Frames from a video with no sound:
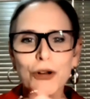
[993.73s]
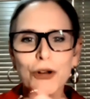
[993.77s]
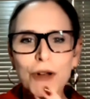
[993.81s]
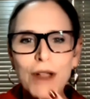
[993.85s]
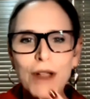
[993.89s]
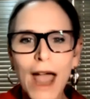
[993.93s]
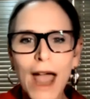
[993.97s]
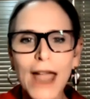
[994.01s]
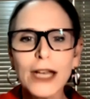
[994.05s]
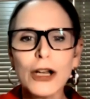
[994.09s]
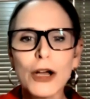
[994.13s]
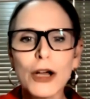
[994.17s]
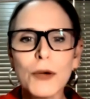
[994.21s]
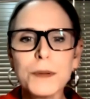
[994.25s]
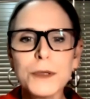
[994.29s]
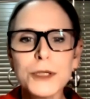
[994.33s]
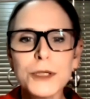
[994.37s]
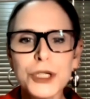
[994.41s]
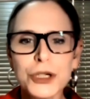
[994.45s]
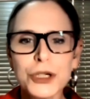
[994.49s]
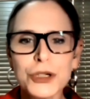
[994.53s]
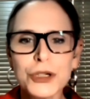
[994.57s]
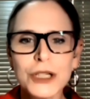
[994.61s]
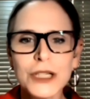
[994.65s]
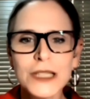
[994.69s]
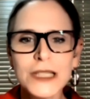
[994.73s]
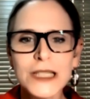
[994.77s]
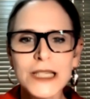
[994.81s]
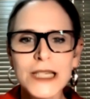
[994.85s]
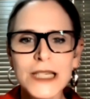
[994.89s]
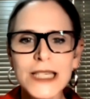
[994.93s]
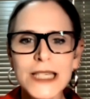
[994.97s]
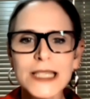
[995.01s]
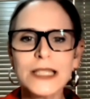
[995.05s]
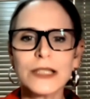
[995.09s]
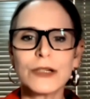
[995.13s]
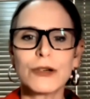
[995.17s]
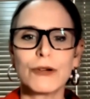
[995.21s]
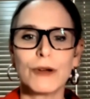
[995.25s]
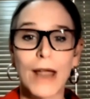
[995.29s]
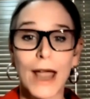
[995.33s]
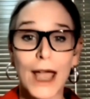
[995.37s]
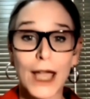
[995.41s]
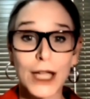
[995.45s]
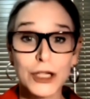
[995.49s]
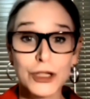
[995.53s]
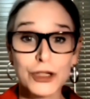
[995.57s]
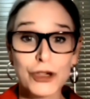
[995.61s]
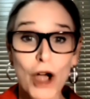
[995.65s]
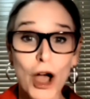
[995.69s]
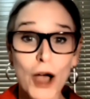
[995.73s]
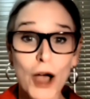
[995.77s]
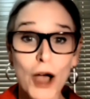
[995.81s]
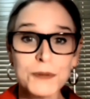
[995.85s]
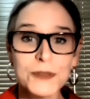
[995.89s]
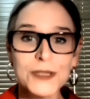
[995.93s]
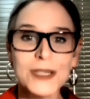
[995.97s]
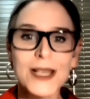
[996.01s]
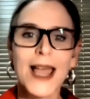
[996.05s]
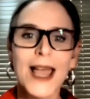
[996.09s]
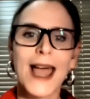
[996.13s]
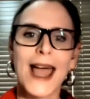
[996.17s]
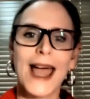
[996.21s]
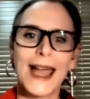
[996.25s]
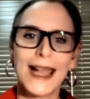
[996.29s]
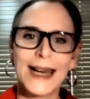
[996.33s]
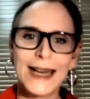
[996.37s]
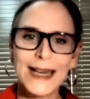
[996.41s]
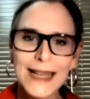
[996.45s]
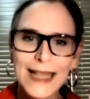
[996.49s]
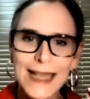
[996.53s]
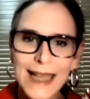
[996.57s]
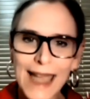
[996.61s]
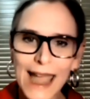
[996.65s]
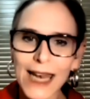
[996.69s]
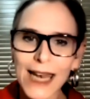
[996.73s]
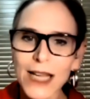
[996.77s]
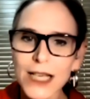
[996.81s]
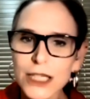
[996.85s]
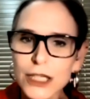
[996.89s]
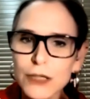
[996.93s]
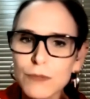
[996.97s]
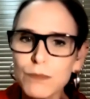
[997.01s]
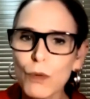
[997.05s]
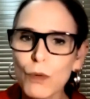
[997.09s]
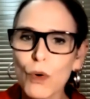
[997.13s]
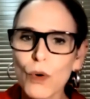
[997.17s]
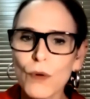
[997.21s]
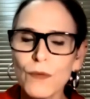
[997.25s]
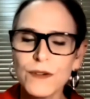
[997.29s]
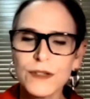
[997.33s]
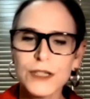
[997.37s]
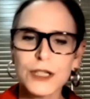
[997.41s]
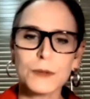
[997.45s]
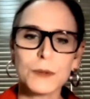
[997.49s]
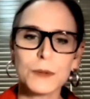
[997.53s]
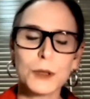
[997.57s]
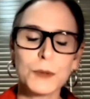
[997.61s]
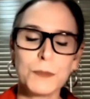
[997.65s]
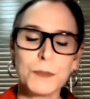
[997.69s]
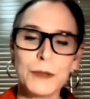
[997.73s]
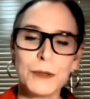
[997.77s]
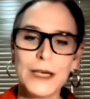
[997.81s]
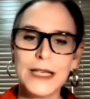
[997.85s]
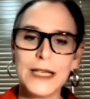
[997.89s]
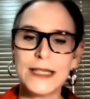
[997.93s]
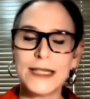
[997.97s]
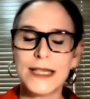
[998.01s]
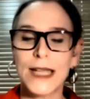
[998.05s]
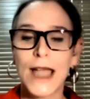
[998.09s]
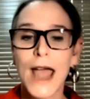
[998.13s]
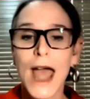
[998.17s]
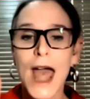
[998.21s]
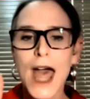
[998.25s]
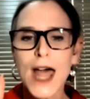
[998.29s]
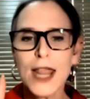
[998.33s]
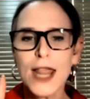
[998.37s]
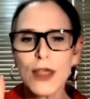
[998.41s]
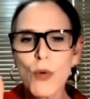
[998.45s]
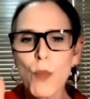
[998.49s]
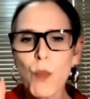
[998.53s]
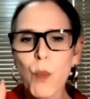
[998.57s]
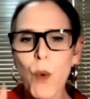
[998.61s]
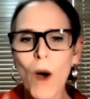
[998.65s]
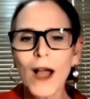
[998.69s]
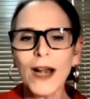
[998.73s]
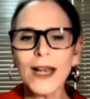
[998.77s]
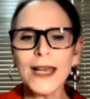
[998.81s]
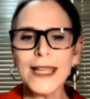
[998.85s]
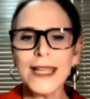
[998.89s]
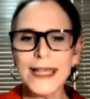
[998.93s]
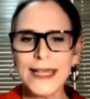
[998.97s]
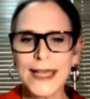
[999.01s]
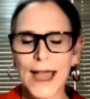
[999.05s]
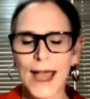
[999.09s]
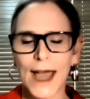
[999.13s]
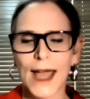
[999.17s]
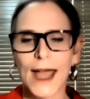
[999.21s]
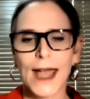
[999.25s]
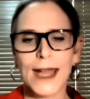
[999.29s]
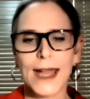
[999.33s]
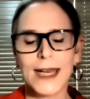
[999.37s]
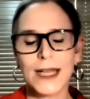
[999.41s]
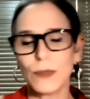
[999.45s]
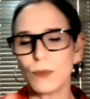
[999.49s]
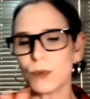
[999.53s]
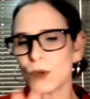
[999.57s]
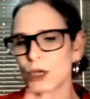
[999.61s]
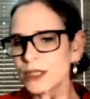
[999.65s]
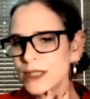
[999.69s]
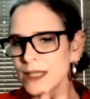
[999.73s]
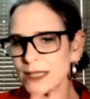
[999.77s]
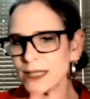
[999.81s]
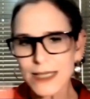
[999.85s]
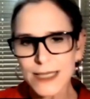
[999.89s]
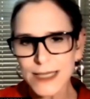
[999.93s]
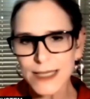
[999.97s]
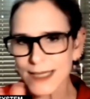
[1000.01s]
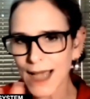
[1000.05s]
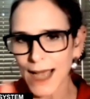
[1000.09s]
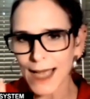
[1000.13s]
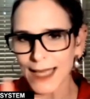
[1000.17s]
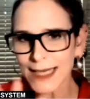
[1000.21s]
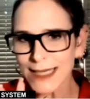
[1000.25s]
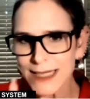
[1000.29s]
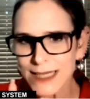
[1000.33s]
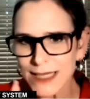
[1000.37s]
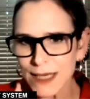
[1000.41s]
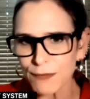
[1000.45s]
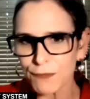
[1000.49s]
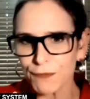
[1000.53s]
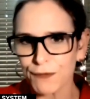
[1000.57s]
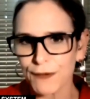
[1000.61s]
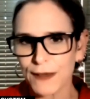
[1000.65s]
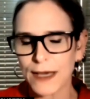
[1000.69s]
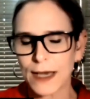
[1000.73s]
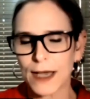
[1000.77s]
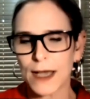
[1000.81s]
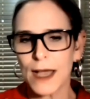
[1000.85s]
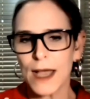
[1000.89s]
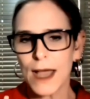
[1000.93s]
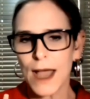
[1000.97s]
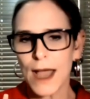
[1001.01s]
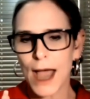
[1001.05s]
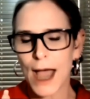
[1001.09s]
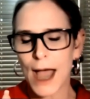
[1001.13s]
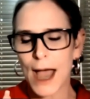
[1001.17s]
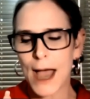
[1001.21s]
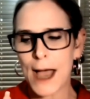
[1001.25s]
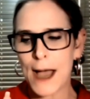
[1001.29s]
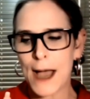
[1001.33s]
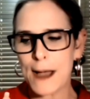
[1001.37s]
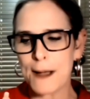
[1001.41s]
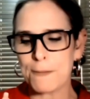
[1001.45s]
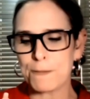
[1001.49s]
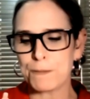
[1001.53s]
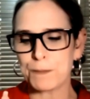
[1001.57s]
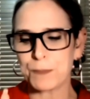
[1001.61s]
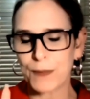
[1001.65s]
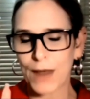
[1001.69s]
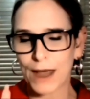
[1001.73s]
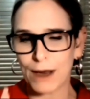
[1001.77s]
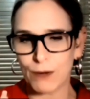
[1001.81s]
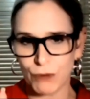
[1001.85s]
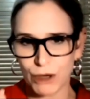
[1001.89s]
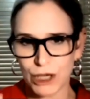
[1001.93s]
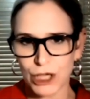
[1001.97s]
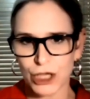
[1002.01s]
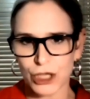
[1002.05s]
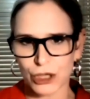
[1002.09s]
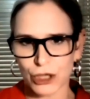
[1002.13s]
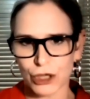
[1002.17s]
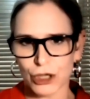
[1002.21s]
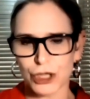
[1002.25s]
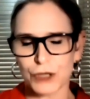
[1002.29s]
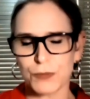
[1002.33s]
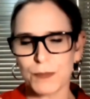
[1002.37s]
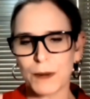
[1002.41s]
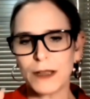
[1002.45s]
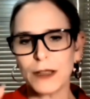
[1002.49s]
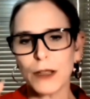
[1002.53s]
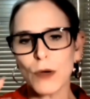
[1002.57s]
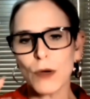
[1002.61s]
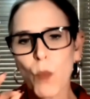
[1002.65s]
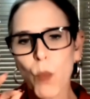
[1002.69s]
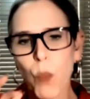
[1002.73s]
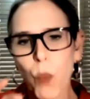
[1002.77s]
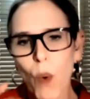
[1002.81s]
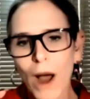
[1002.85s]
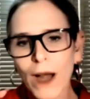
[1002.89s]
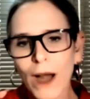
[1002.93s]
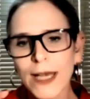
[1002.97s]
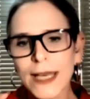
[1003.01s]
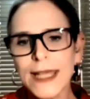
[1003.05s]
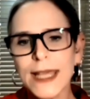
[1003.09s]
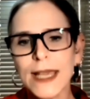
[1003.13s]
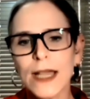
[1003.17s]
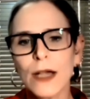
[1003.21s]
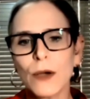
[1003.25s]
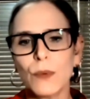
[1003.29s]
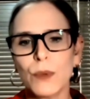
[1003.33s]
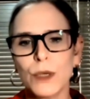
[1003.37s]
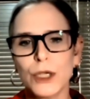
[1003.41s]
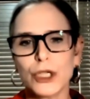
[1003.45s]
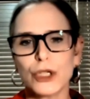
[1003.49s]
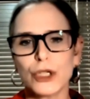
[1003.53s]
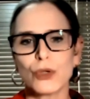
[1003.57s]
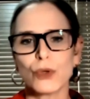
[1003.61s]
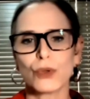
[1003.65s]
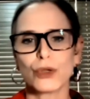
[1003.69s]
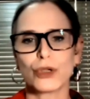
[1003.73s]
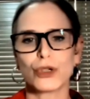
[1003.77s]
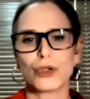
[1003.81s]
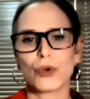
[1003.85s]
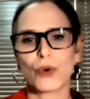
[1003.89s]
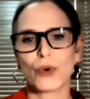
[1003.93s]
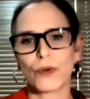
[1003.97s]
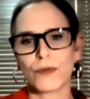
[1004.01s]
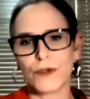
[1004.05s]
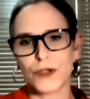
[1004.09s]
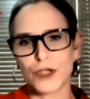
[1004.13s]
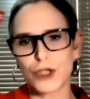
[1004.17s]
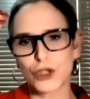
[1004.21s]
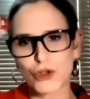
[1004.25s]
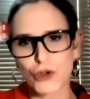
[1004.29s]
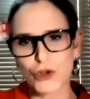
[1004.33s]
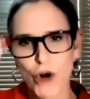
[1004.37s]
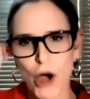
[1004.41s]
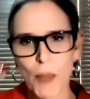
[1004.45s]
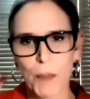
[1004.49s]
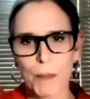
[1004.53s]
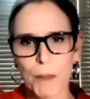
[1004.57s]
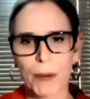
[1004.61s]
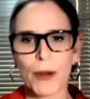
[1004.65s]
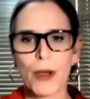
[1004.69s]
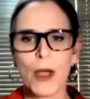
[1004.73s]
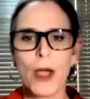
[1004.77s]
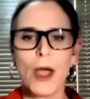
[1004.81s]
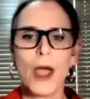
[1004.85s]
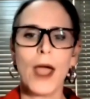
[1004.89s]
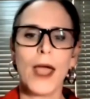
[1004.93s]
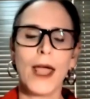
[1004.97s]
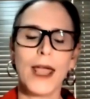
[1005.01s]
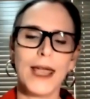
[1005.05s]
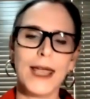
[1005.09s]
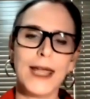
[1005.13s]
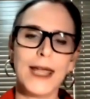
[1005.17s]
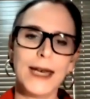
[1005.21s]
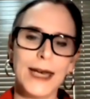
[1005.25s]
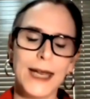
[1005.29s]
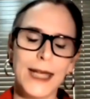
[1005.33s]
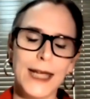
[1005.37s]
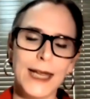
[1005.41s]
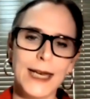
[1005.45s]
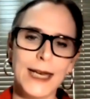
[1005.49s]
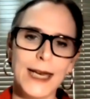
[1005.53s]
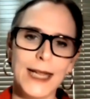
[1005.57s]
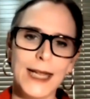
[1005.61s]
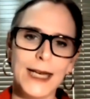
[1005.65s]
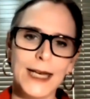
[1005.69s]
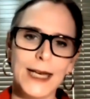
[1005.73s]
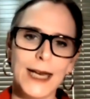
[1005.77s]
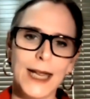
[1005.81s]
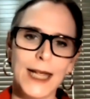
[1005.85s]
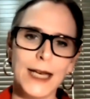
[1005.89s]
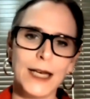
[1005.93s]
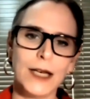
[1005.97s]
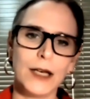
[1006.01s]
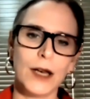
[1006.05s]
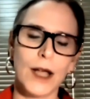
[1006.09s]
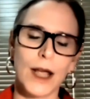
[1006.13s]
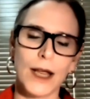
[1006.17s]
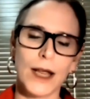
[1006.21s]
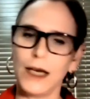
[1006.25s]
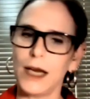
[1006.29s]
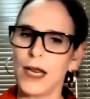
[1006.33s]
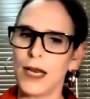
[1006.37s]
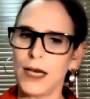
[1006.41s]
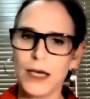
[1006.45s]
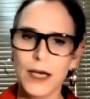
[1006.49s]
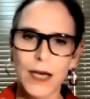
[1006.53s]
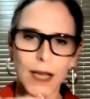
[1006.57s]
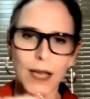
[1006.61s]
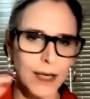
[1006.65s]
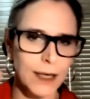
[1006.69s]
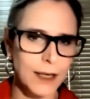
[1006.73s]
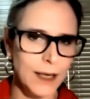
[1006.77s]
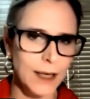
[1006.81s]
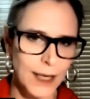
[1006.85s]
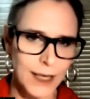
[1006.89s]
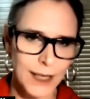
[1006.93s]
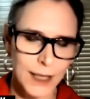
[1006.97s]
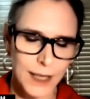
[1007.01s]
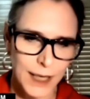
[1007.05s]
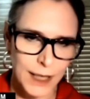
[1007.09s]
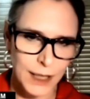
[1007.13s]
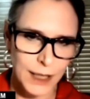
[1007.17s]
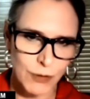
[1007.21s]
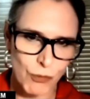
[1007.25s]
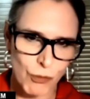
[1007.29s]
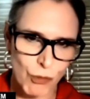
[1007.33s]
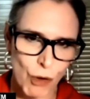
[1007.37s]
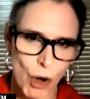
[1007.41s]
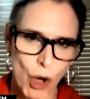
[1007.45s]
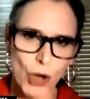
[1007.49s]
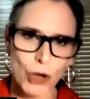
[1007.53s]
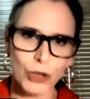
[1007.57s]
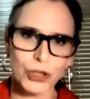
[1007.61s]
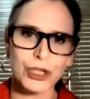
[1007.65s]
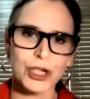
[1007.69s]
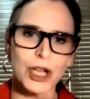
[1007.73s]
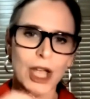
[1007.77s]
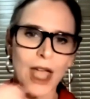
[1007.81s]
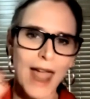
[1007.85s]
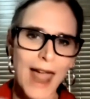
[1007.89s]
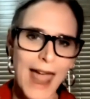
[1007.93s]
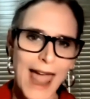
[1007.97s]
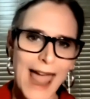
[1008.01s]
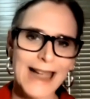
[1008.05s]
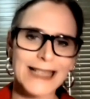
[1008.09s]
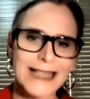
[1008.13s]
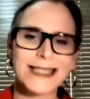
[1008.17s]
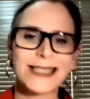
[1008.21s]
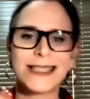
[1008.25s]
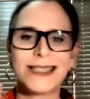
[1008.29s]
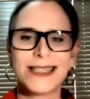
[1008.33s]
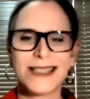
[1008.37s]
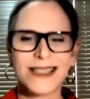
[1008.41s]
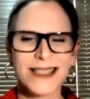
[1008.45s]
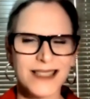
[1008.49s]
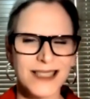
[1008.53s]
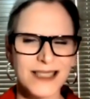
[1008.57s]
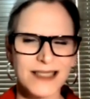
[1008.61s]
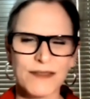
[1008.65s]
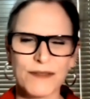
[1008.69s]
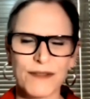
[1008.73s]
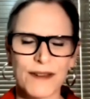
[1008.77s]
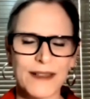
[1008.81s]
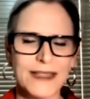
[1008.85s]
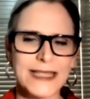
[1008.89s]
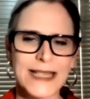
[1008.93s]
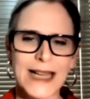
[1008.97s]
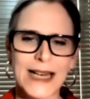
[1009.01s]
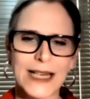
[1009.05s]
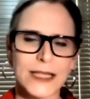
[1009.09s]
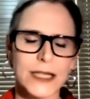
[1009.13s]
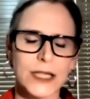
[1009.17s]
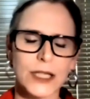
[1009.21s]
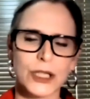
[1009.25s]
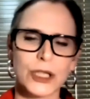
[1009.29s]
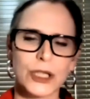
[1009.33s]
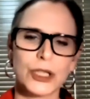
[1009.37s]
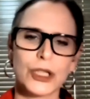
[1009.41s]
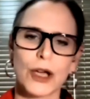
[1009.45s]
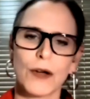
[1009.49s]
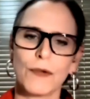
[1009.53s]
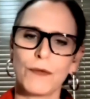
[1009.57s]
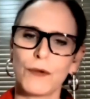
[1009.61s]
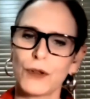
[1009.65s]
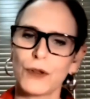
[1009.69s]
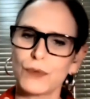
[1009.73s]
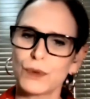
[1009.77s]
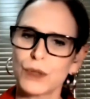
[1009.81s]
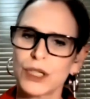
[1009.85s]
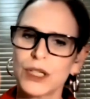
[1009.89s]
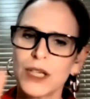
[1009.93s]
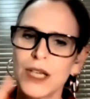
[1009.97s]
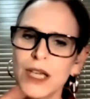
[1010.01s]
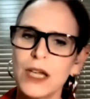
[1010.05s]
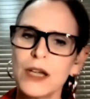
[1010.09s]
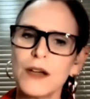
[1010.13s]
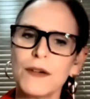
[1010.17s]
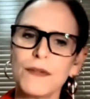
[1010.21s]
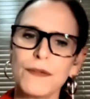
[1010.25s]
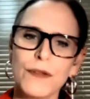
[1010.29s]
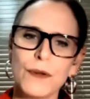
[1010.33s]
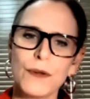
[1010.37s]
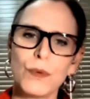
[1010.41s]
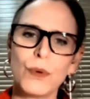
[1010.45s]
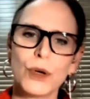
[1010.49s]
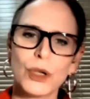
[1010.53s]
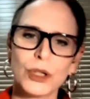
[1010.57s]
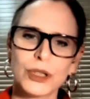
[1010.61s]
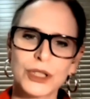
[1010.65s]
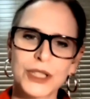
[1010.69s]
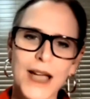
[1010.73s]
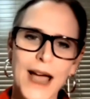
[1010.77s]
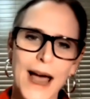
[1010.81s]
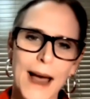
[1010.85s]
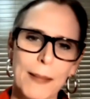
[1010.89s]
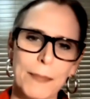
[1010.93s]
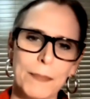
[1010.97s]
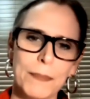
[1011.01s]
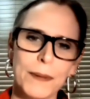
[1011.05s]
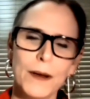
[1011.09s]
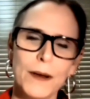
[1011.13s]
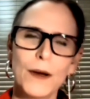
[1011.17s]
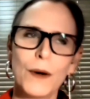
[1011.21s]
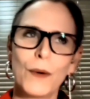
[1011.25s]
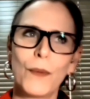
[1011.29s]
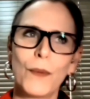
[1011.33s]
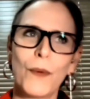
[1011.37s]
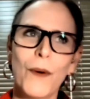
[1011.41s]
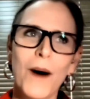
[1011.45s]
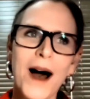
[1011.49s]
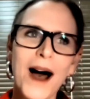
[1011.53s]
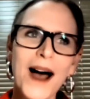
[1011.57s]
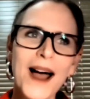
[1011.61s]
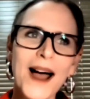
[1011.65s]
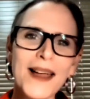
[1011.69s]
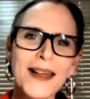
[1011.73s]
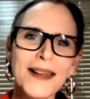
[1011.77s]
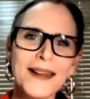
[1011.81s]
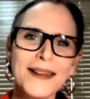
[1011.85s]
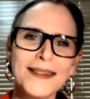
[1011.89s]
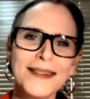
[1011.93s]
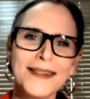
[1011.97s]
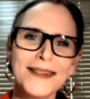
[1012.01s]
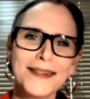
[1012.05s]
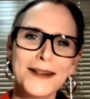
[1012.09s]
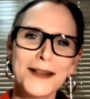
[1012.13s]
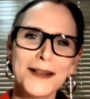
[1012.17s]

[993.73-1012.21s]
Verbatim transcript: Create opportunities, create jobs, and get us more visible policing. The one year, and it wasn't a scientific um, research, but the one year we saw sort of a drop in in in in in in in, in road accidents and fatalities and so forth was the year of the World Cup. Why?